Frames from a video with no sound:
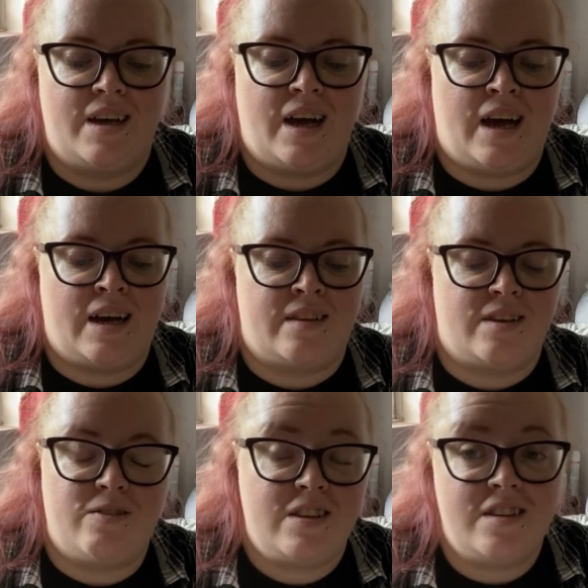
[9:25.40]
and
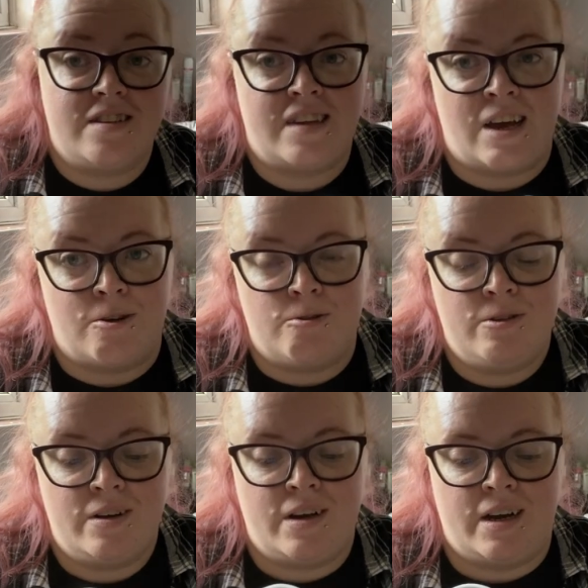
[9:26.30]
it was in the
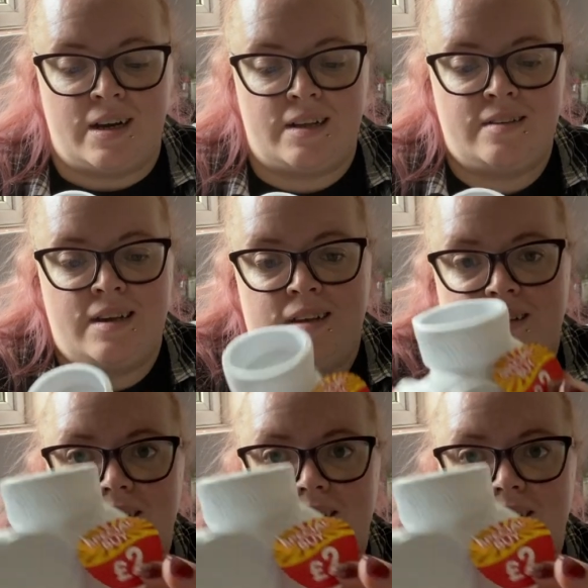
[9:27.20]
sale, and it said